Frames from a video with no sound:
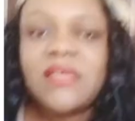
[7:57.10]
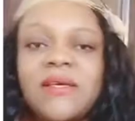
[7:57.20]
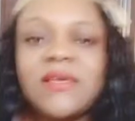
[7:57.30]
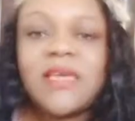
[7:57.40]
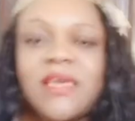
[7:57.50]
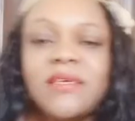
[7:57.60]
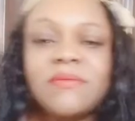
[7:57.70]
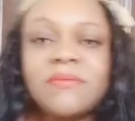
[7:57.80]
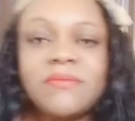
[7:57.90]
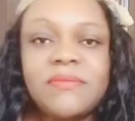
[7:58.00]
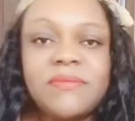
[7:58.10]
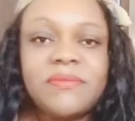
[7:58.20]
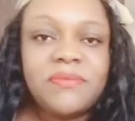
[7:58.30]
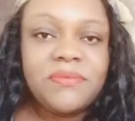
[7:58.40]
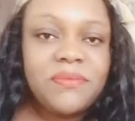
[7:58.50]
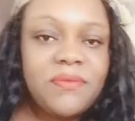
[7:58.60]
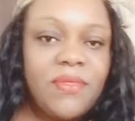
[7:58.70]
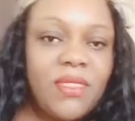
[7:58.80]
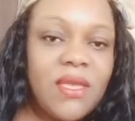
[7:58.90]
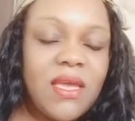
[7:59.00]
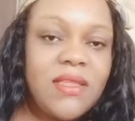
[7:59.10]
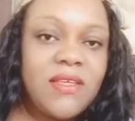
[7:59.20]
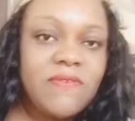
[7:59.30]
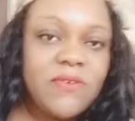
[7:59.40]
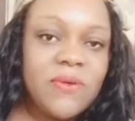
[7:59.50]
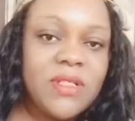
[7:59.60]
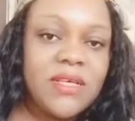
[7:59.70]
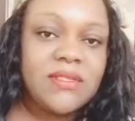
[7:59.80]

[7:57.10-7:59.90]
okay i love you all as